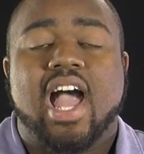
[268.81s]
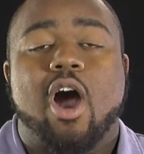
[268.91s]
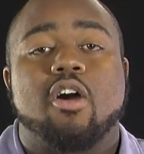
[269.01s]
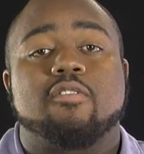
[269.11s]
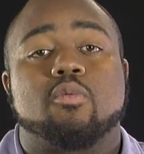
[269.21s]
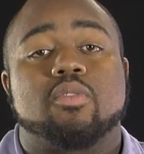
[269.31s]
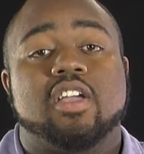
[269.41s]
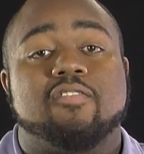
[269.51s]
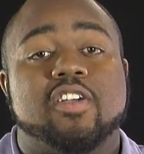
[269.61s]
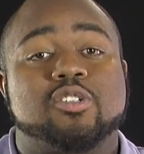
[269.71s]
However,
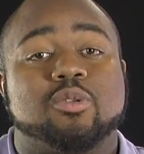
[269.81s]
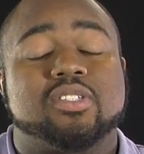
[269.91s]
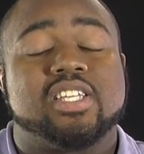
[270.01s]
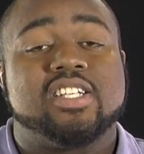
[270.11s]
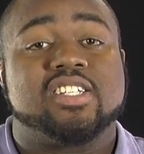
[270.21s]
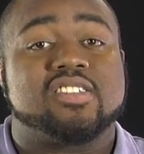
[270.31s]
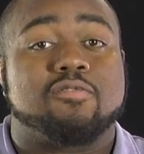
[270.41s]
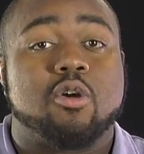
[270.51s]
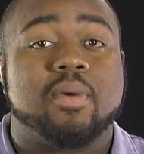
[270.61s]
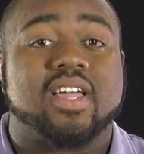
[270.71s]
the official teachings
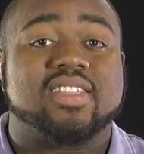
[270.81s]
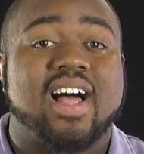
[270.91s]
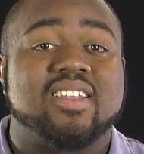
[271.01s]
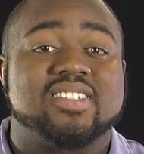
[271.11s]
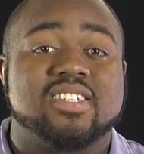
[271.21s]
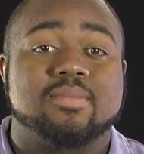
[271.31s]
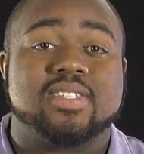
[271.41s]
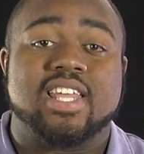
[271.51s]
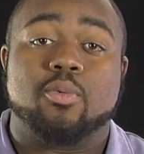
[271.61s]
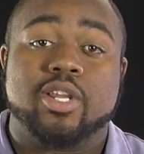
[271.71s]
of Roman Catholicism
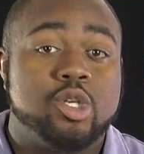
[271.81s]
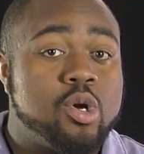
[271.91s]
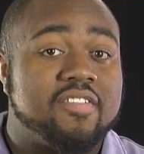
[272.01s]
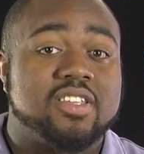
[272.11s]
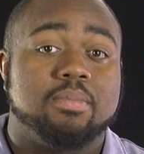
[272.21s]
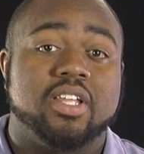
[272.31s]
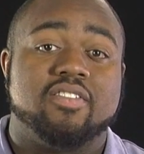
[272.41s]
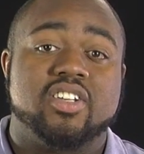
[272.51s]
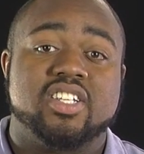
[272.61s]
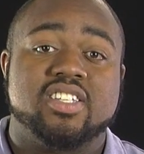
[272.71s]
say that we do have to
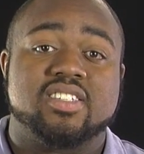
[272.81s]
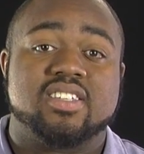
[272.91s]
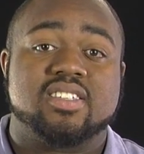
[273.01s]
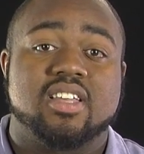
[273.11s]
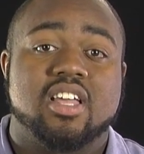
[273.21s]
believe in Jesus,